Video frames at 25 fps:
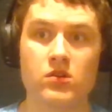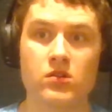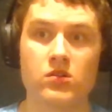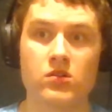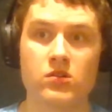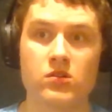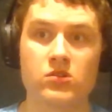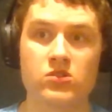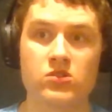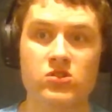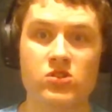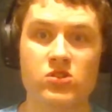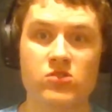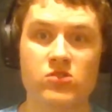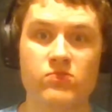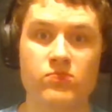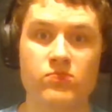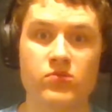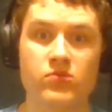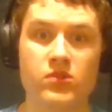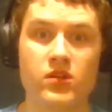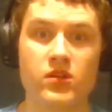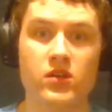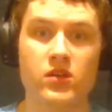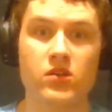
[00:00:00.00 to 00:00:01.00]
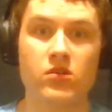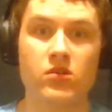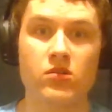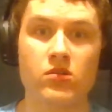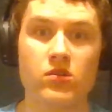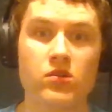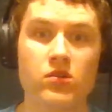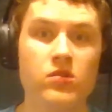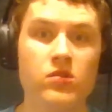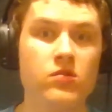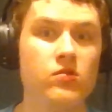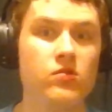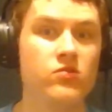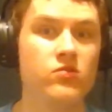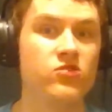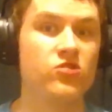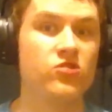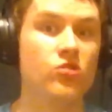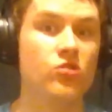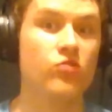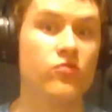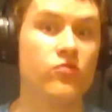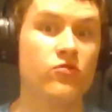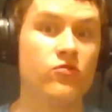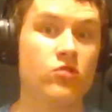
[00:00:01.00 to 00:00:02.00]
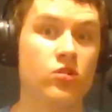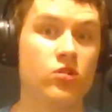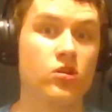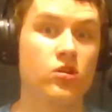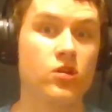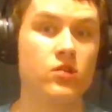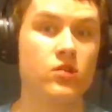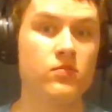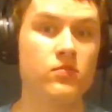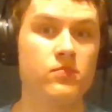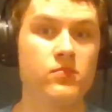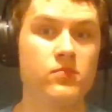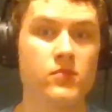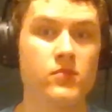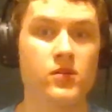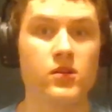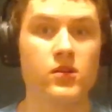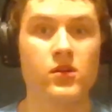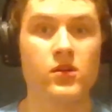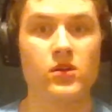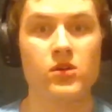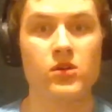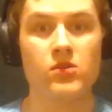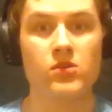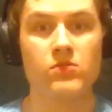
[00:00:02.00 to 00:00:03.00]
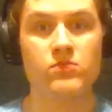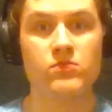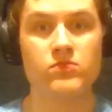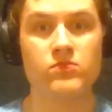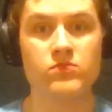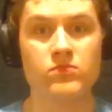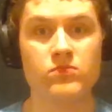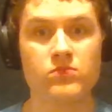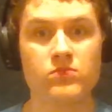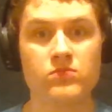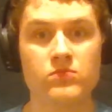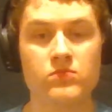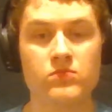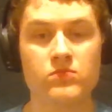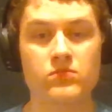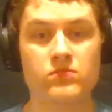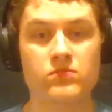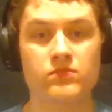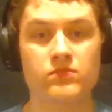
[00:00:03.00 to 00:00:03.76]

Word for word: this is pretty good so far. Hmm.